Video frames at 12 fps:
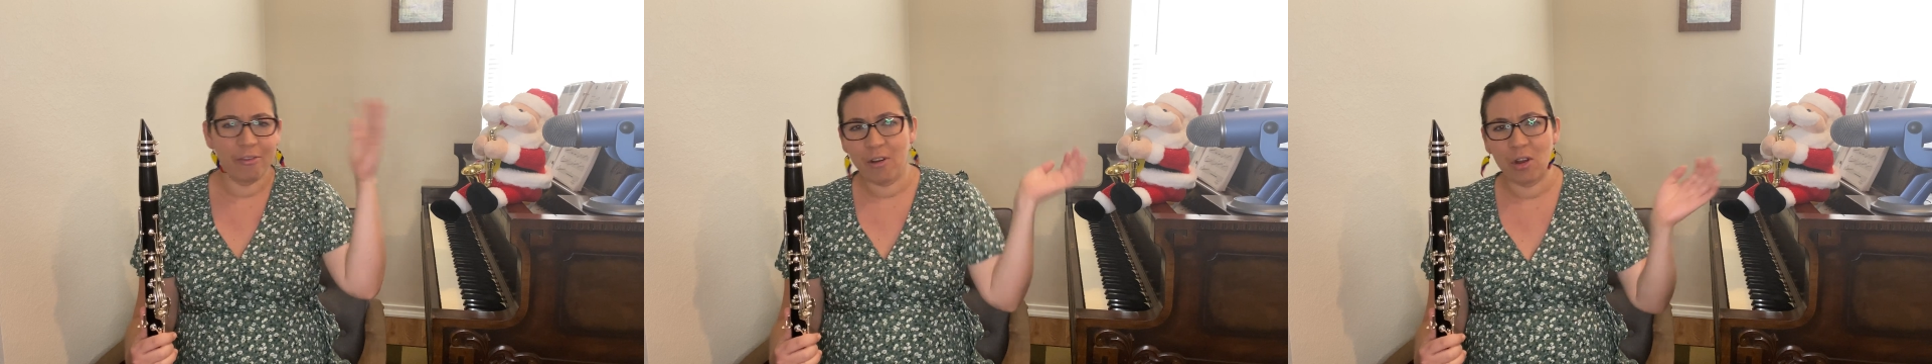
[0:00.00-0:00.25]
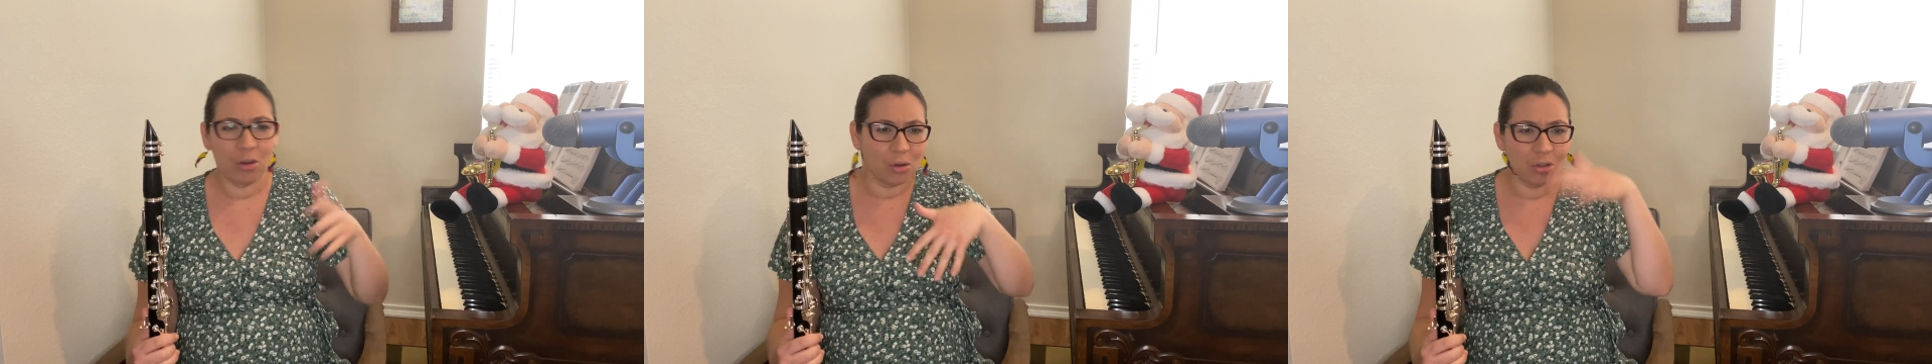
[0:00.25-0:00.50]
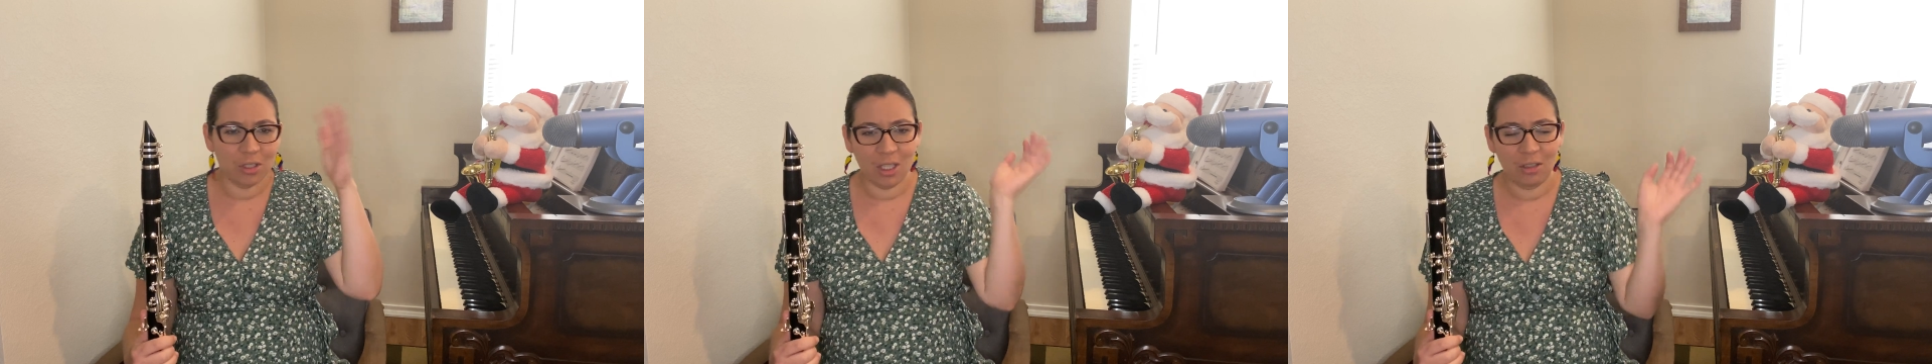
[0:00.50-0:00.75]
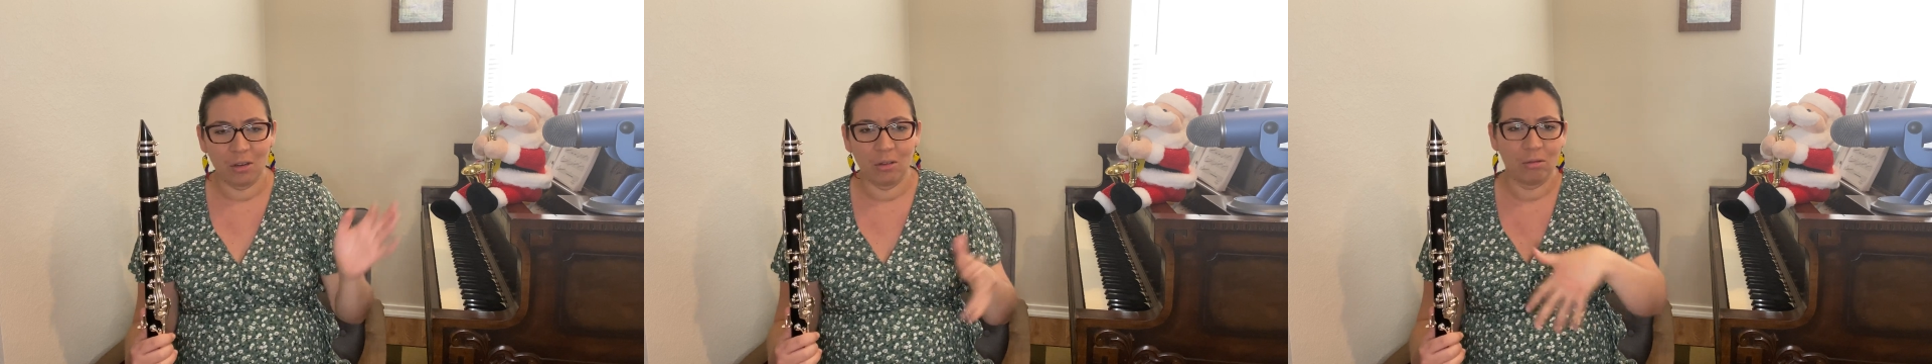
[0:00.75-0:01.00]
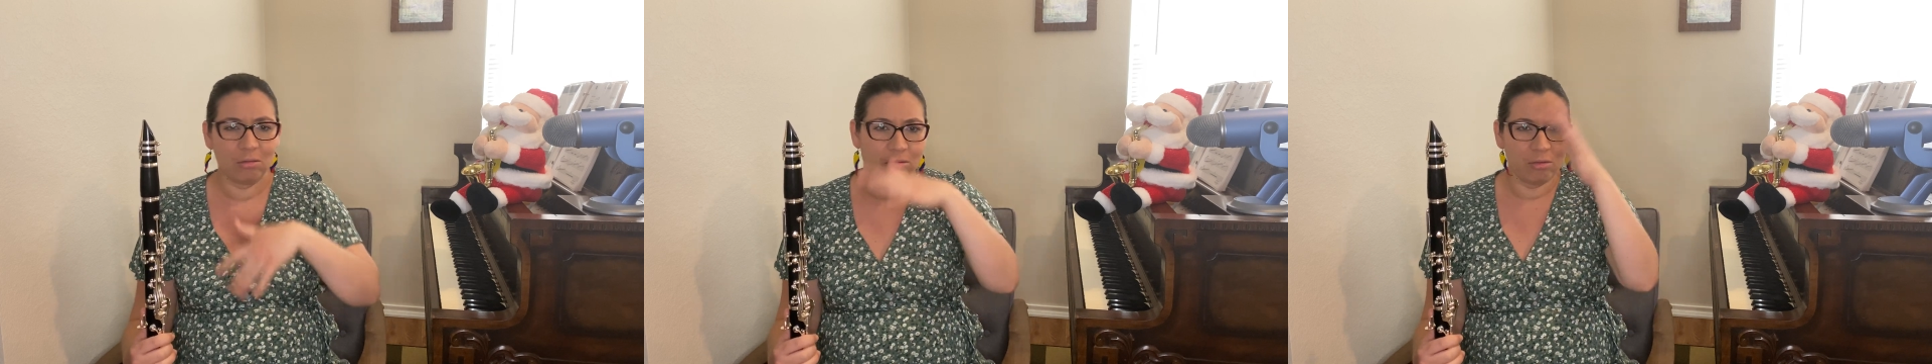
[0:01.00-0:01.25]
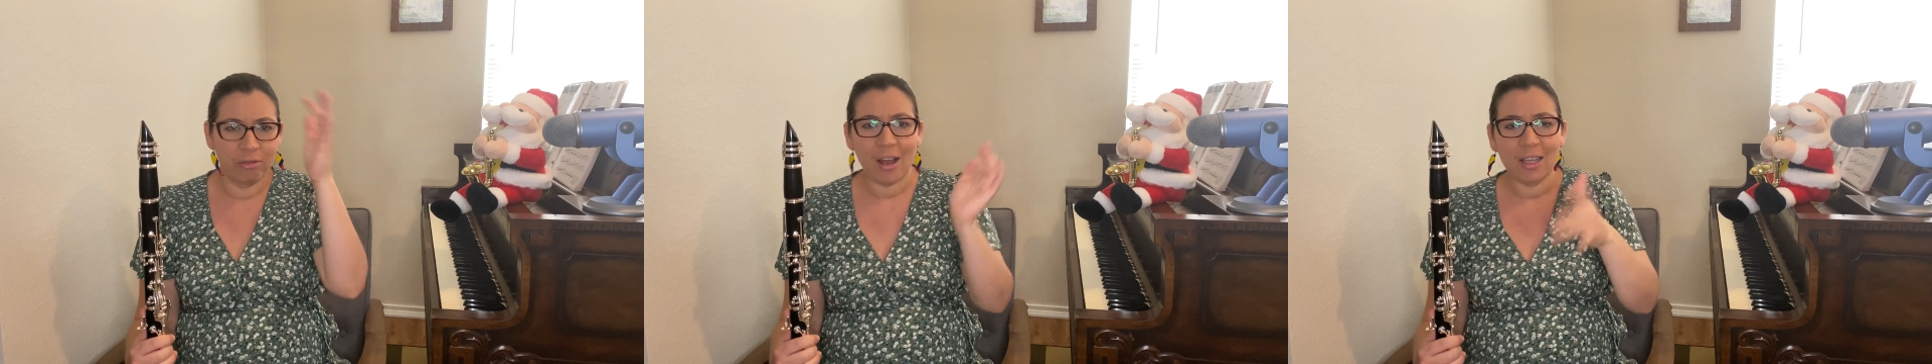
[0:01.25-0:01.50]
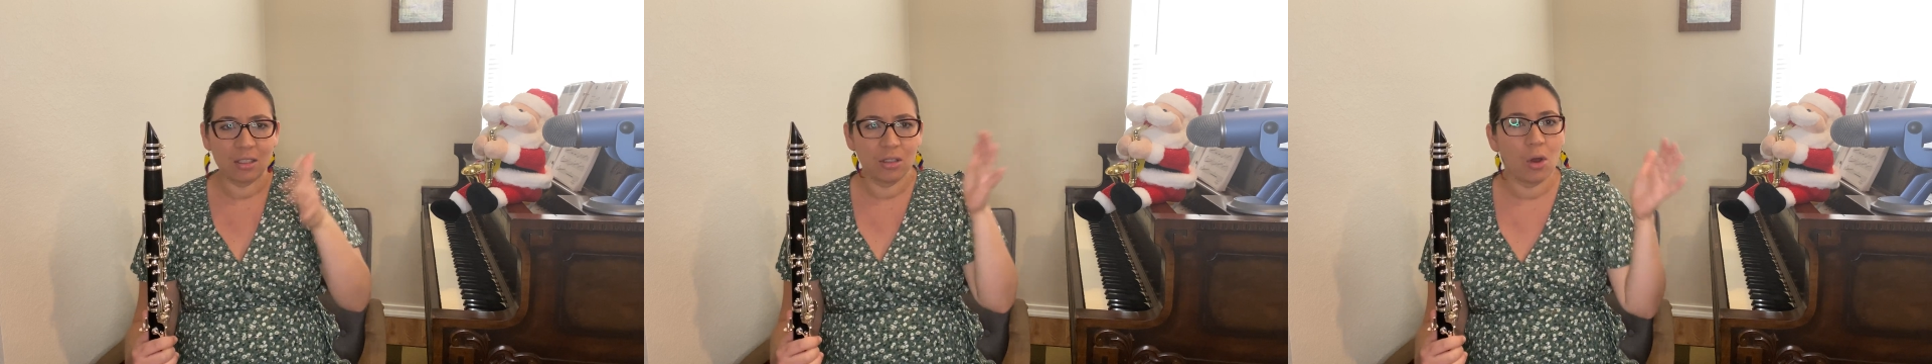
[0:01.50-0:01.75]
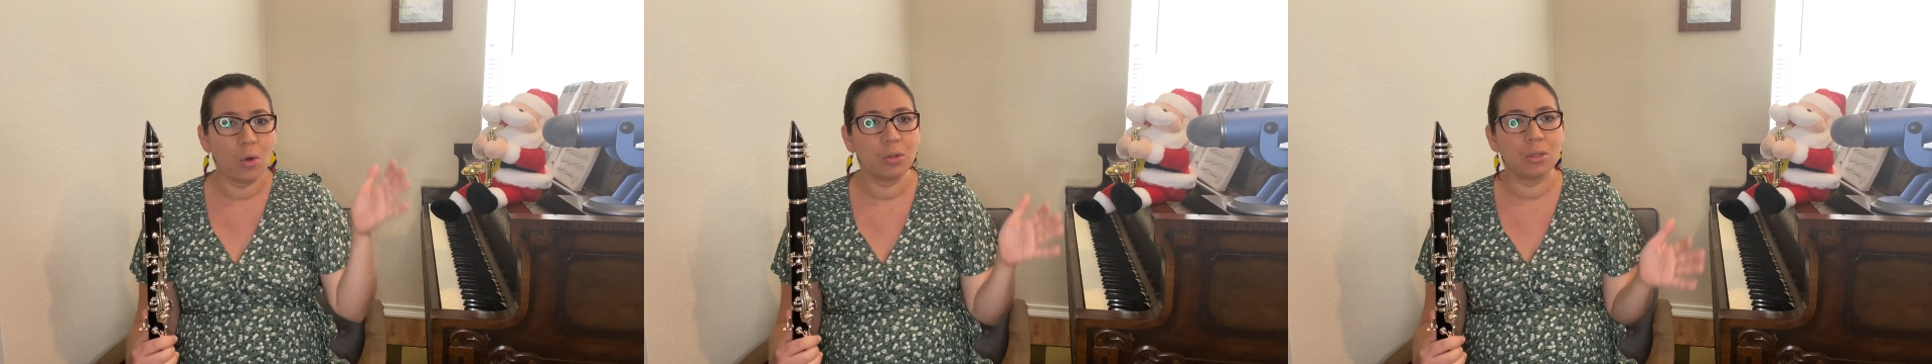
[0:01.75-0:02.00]
focus and fast
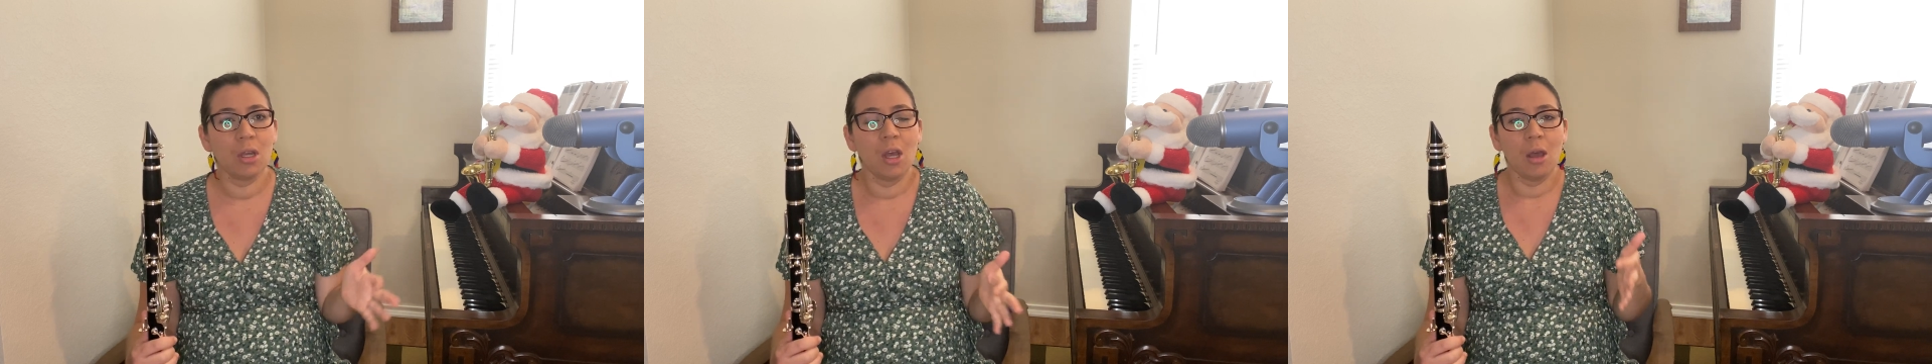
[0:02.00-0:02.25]
notes,